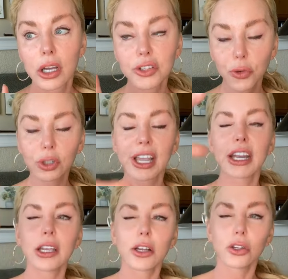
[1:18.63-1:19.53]

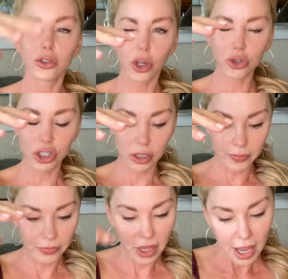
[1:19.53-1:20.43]
exfoliating
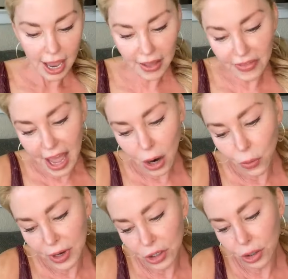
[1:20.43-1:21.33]
lotion. And
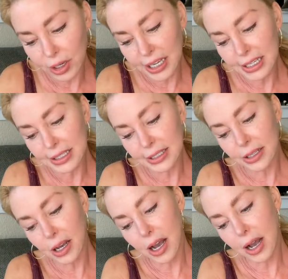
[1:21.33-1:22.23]
that winner
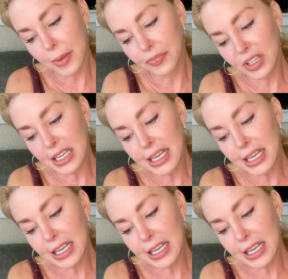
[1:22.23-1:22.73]
is um,